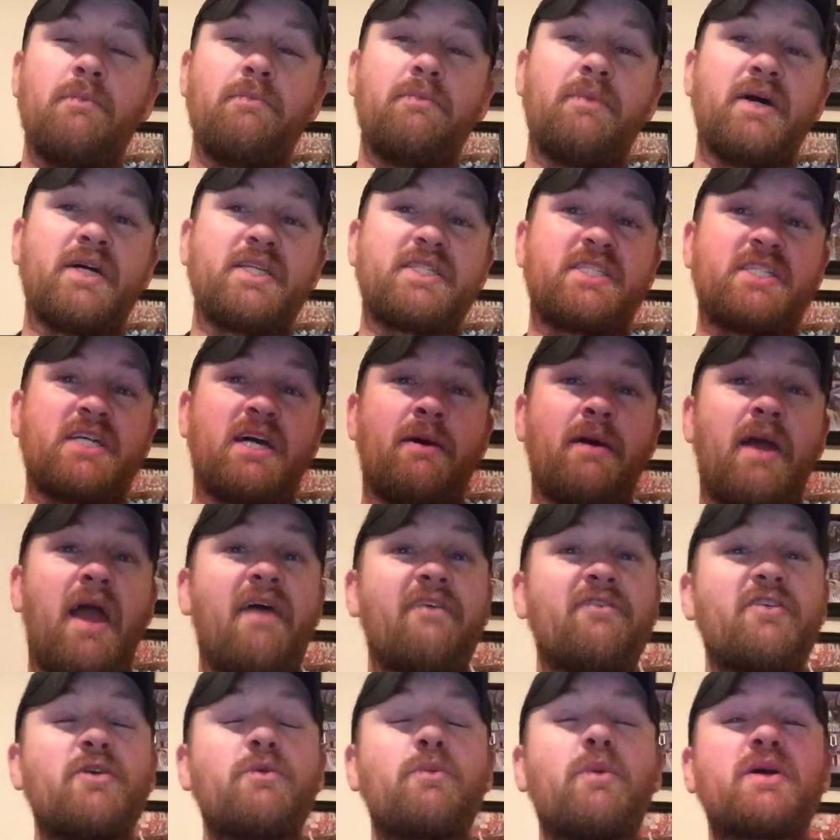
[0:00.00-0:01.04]
but uh,
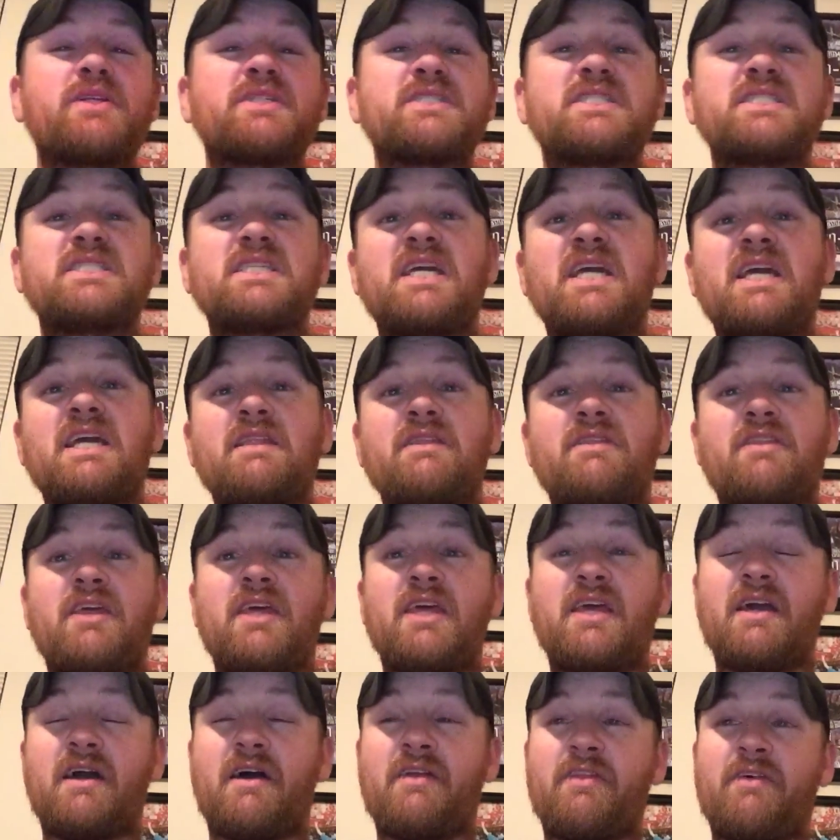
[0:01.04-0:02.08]
everyone's seen
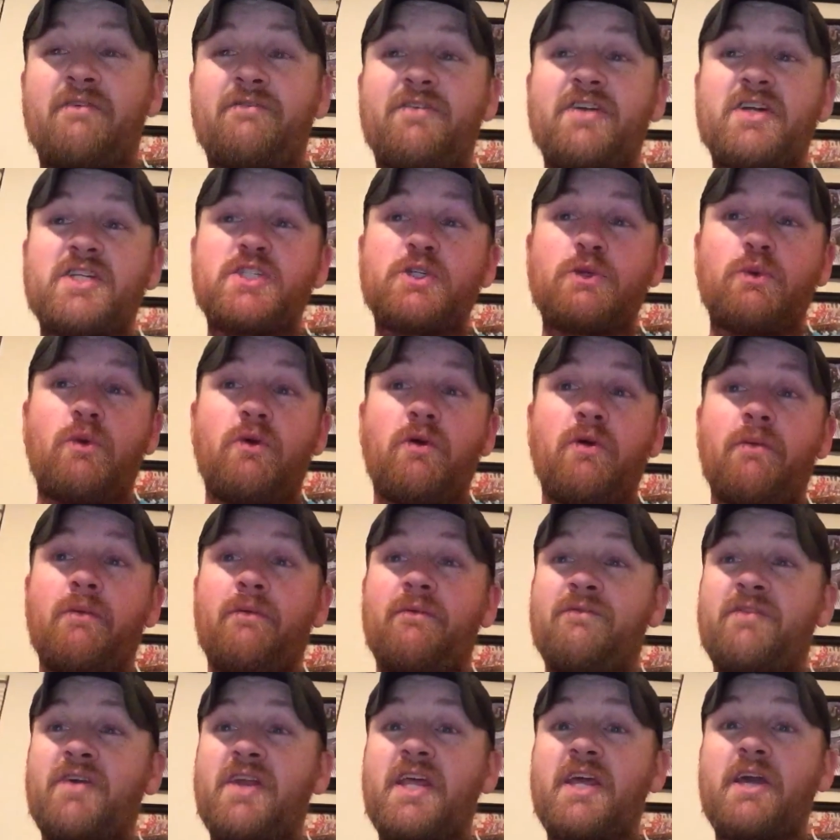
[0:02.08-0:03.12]
the uh, the visual
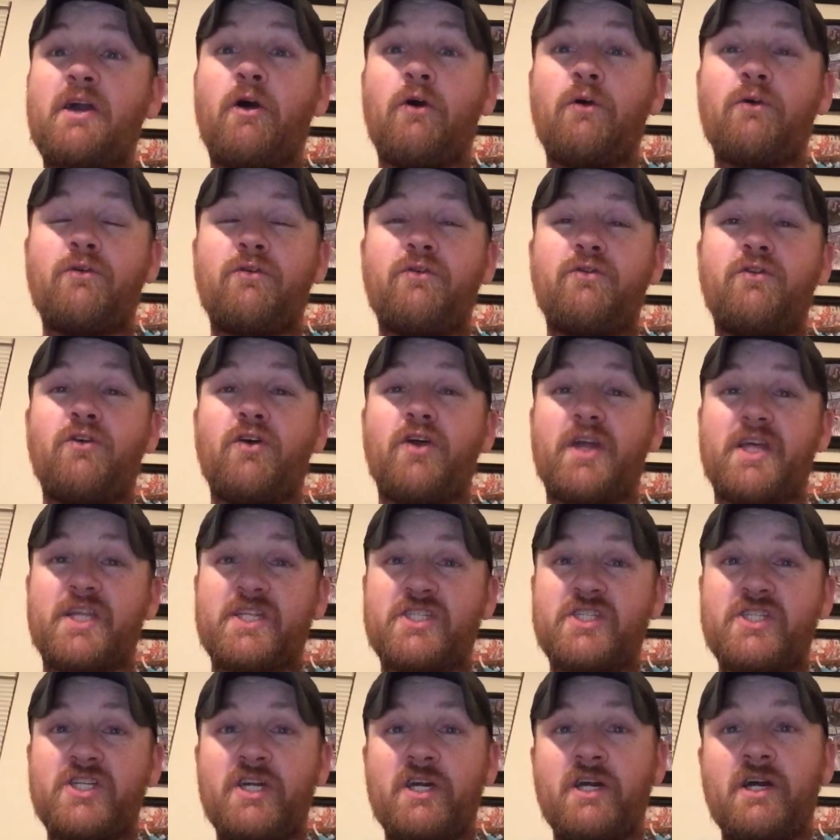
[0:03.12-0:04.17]
video
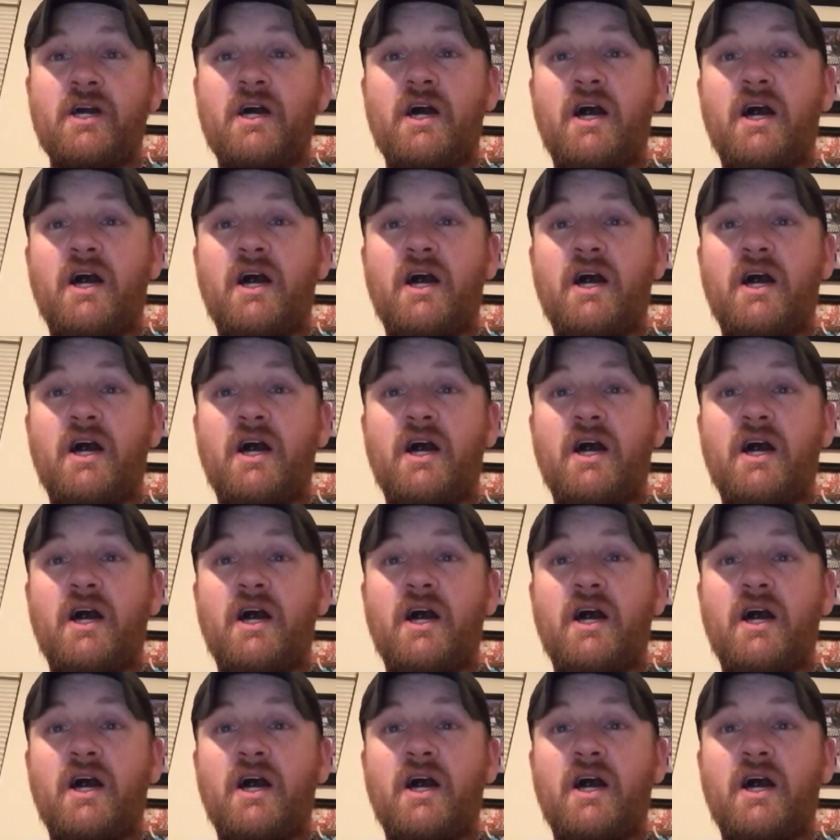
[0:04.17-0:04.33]
footage